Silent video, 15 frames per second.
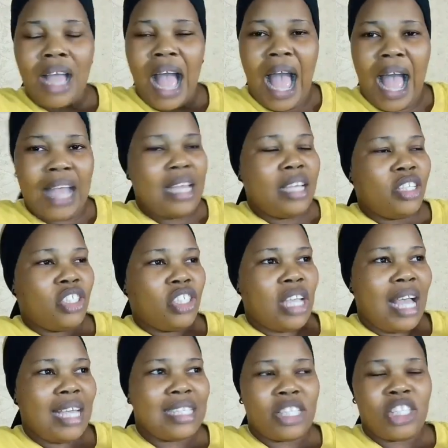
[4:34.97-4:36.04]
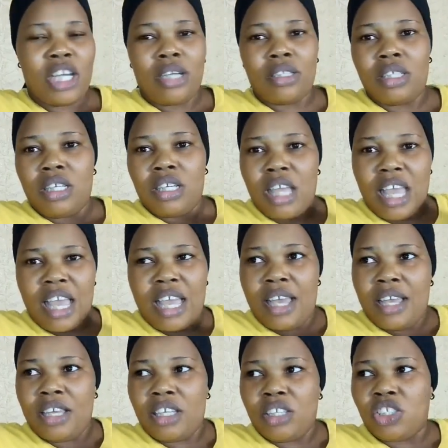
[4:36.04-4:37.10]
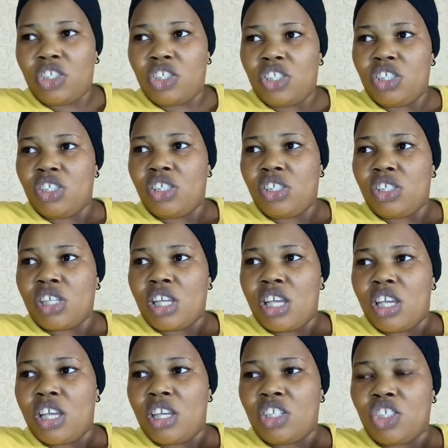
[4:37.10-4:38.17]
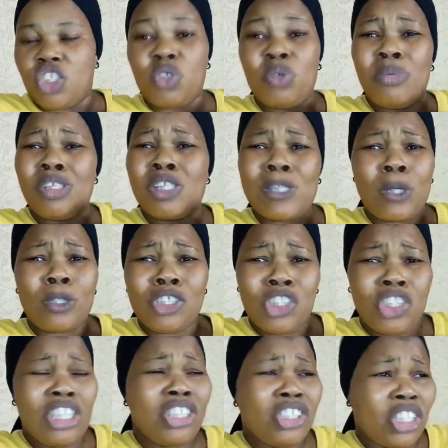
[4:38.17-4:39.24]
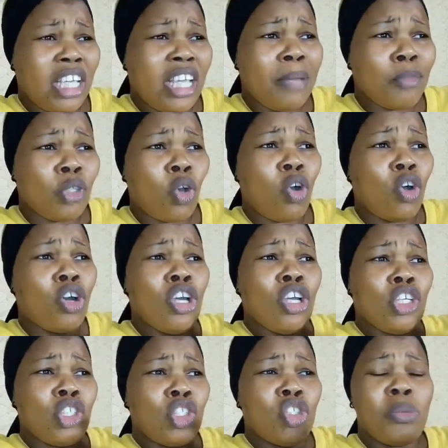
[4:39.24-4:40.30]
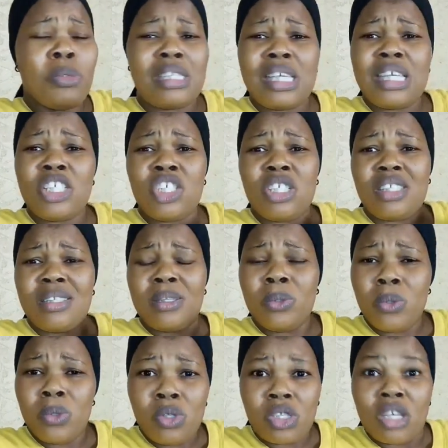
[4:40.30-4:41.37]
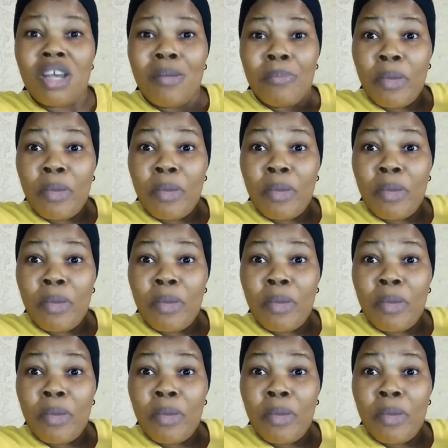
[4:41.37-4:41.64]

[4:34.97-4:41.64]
ah, she has a child and she'll be slut-shamed, or she'll be saying she's loose.